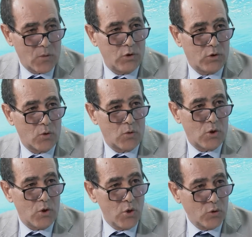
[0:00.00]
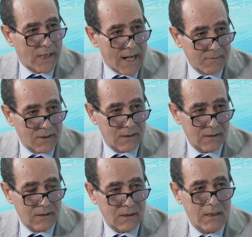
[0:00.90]
We do new dams.
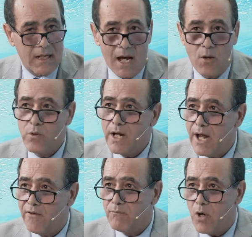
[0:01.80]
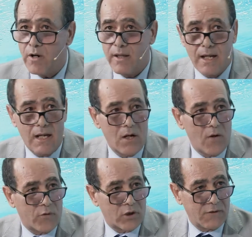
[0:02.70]
Now we have more than
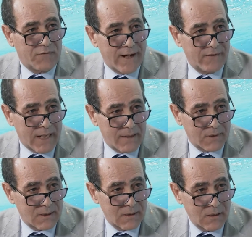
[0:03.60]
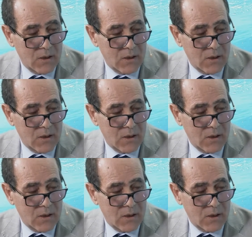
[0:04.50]
45 dams.